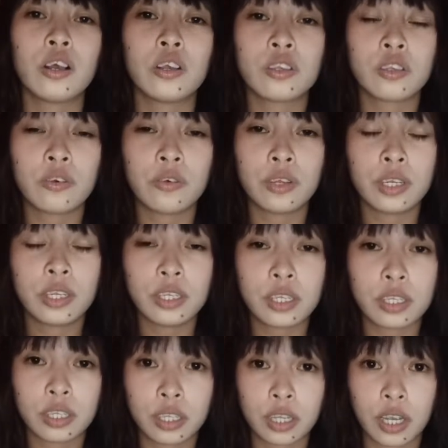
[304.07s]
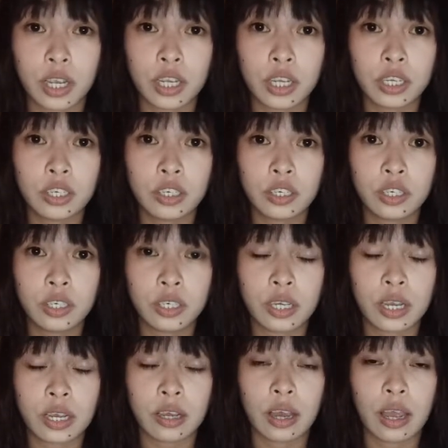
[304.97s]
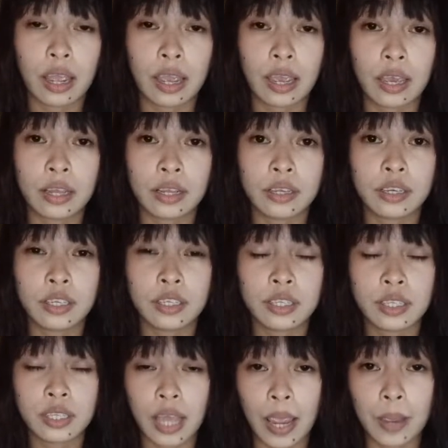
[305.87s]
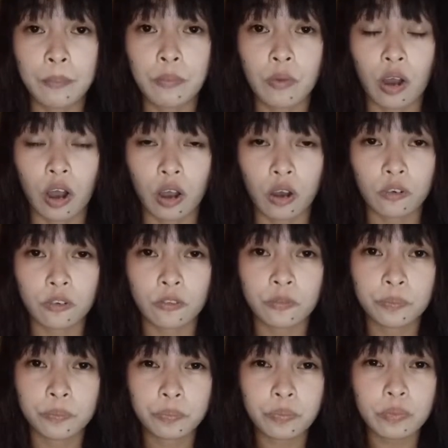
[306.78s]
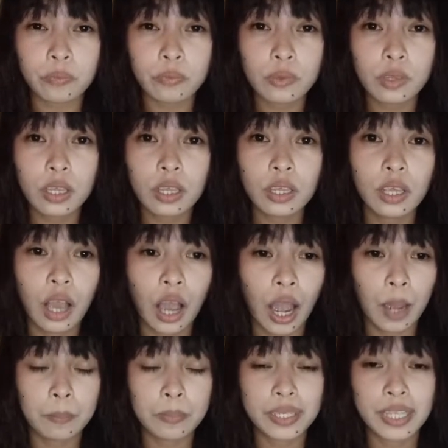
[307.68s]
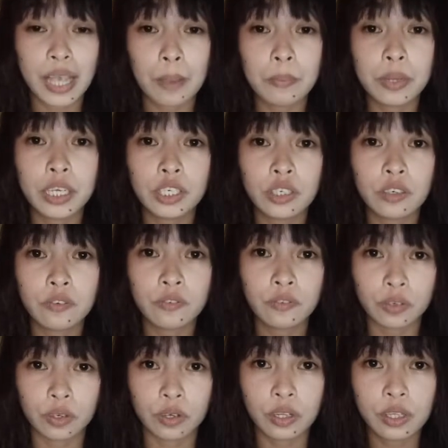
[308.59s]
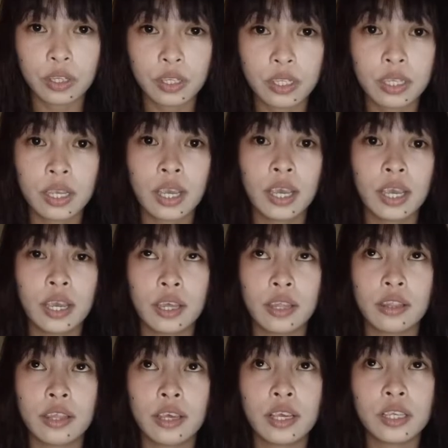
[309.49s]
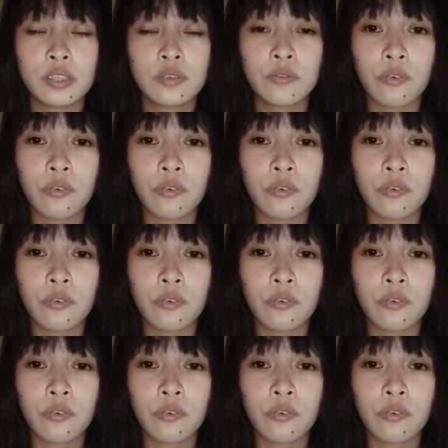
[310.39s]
So in this stage and this type of examination of goods. This